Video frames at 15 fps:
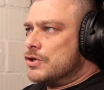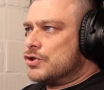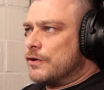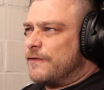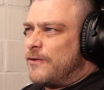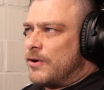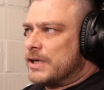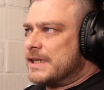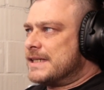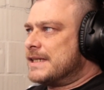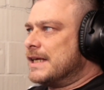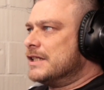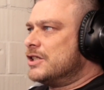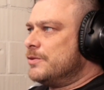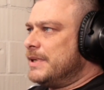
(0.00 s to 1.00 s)
So 40
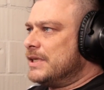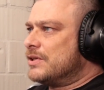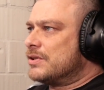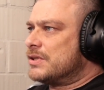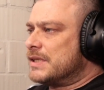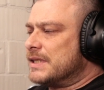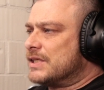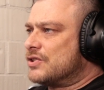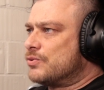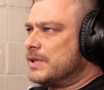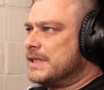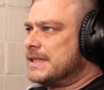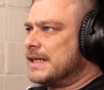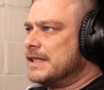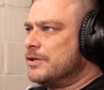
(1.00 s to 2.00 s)
centimeters, it's
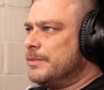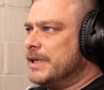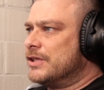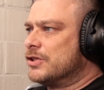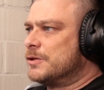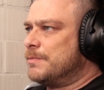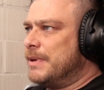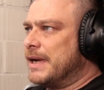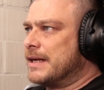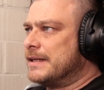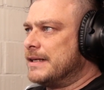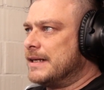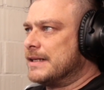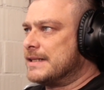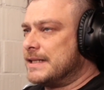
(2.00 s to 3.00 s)
3 centimeters bigger
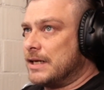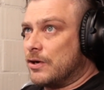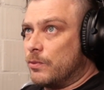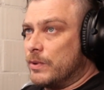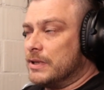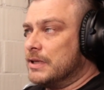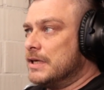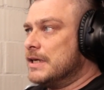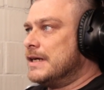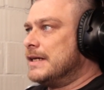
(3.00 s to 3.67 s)
than the steering wheel